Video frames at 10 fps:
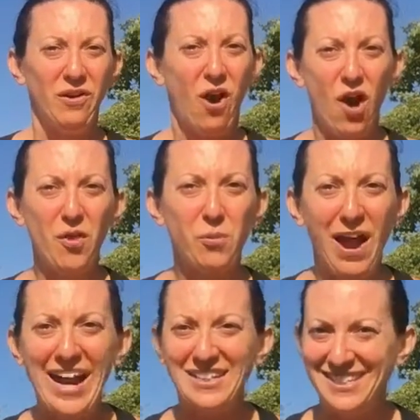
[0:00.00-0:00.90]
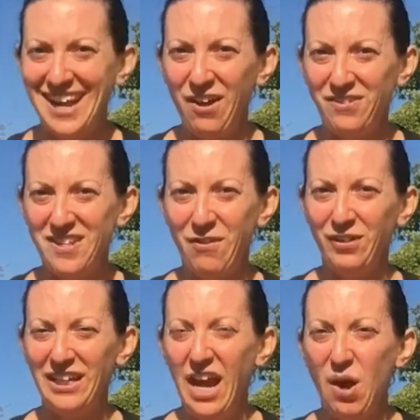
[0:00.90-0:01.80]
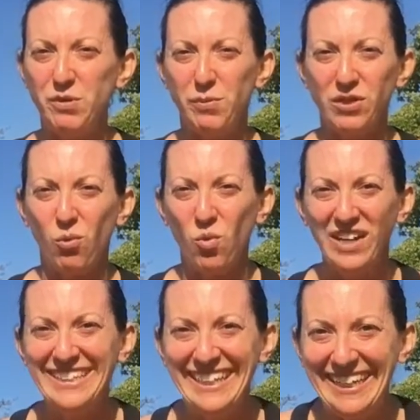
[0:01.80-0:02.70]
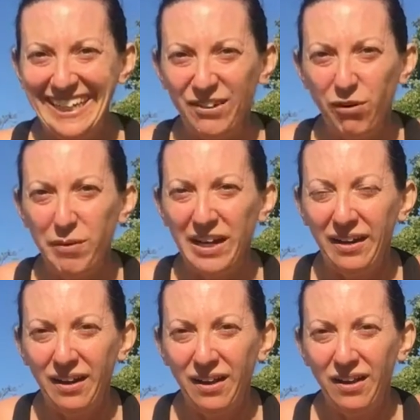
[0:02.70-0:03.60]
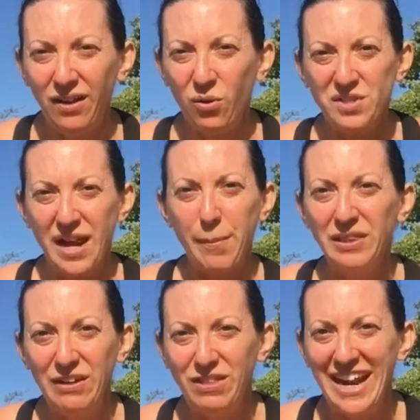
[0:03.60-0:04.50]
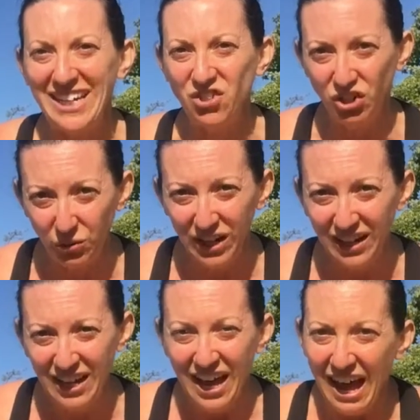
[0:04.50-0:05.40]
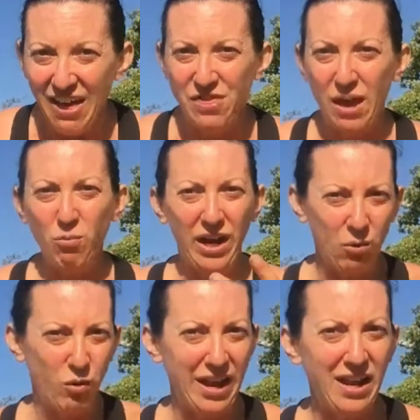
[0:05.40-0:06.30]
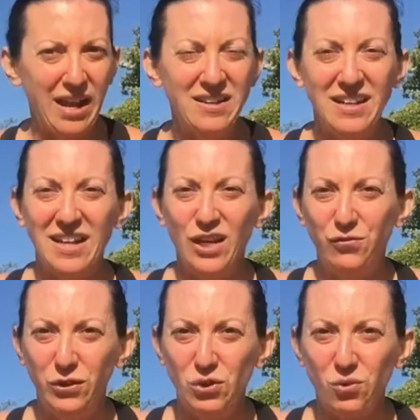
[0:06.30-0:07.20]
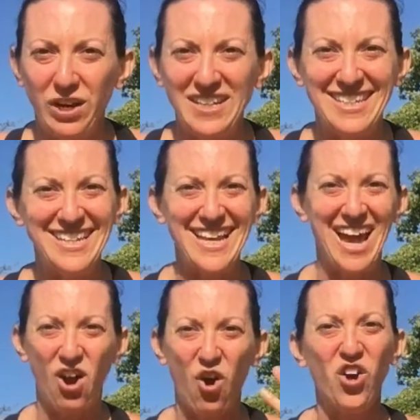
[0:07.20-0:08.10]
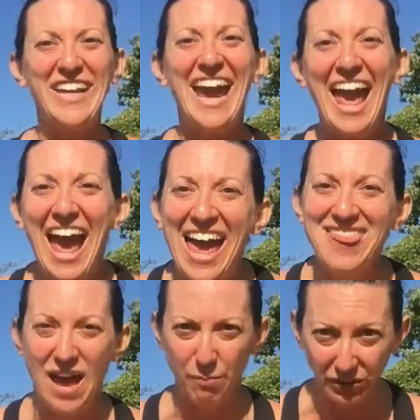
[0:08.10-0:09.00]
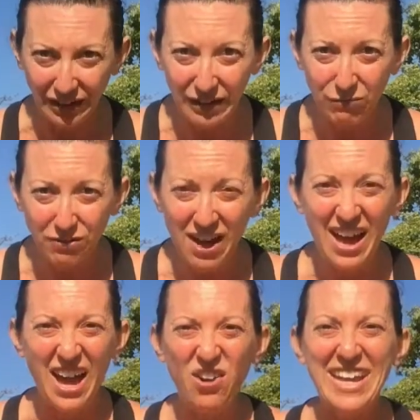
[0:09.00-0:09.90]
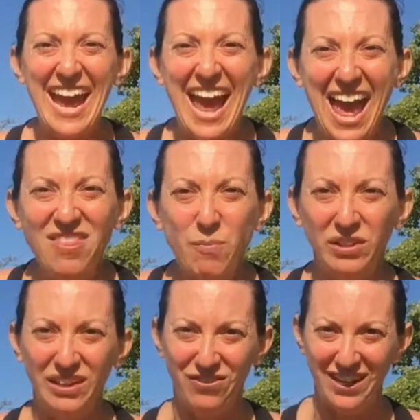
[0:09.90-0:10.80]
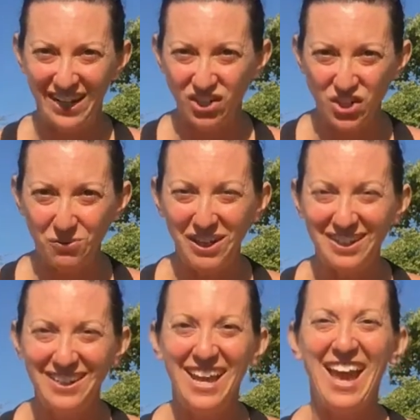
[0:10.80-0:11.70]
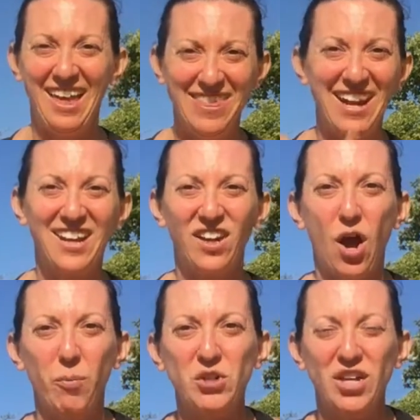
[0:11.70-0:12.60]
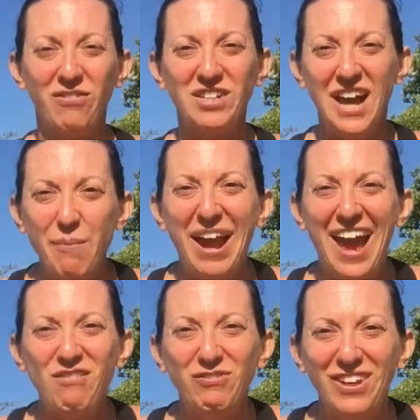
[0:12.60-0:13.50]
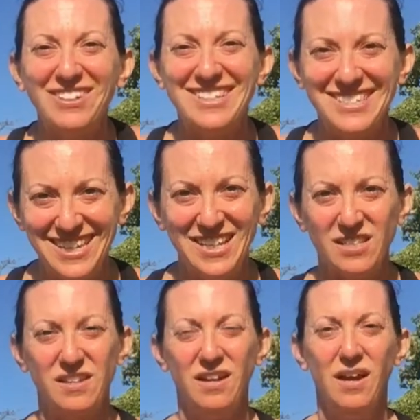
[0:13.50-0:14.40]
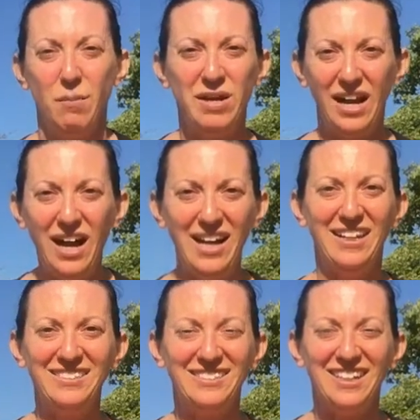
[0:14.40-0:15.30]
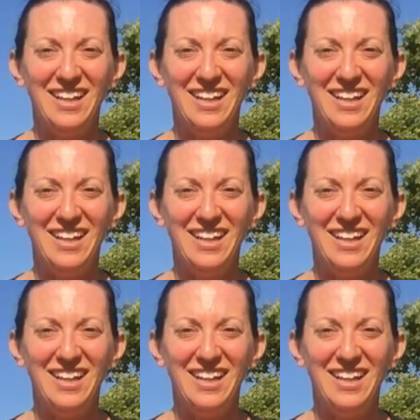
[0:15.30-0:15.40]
all the practice, yes, definitely helped, but the one key for me was that I believed that I could do it. And then when I went and did it in future races, I already had that belief. I already had the belief that I could do it. And then I could accomplish it every time. I haven't failed it since because